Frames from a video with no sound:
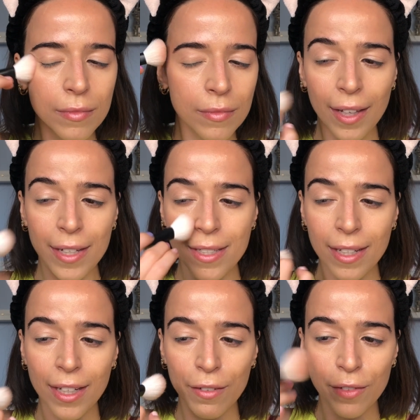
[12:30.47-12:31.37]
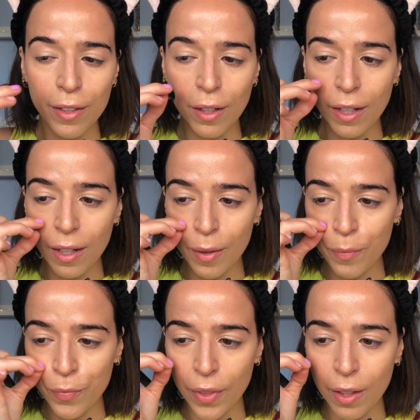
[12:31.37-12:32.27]
Yes, even
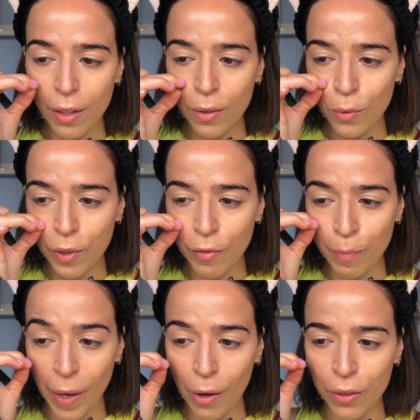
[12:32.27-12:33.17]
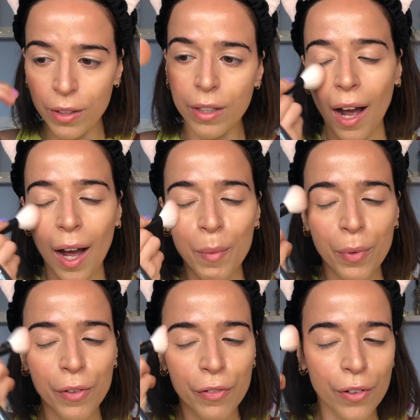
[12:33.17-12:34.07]
with powder, I
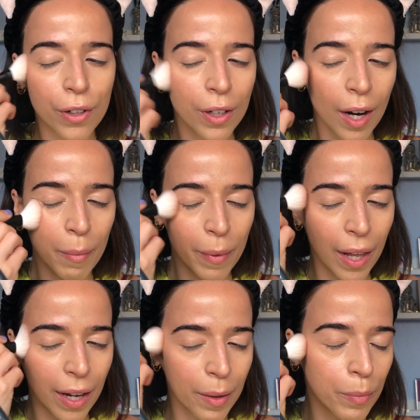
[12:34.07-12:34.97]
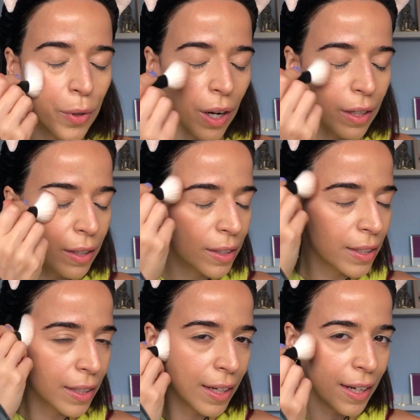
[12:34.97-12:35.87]
prefer applying product
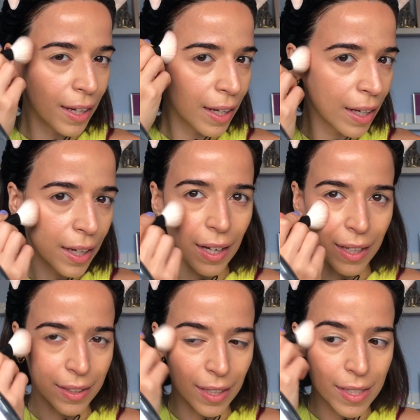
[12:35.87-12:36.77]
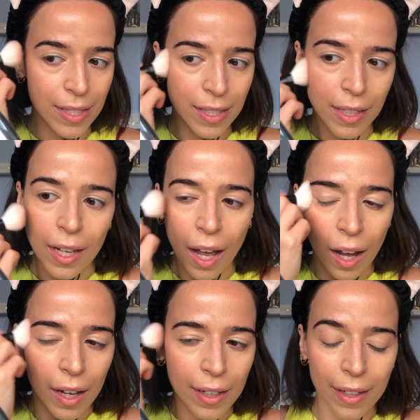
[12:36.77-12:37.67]
like this.
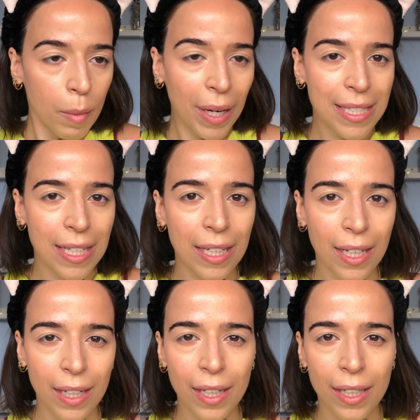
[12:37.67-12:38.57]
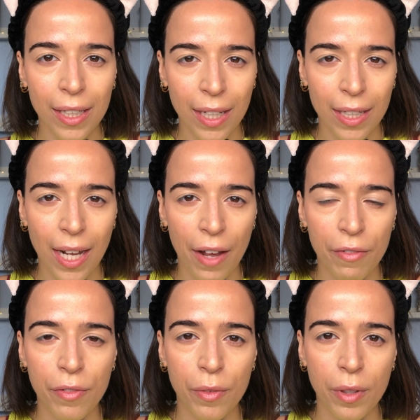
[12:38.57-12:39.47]
My skin can
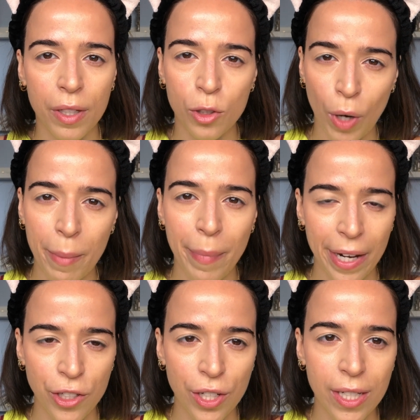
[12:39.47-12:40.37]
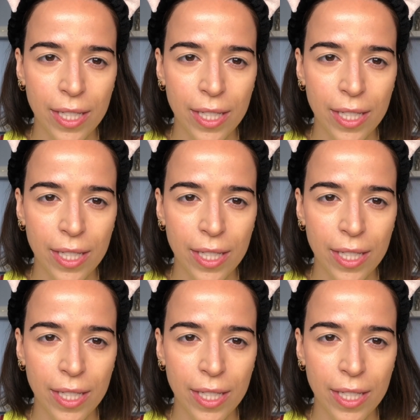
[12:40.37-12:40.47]
have dry patches,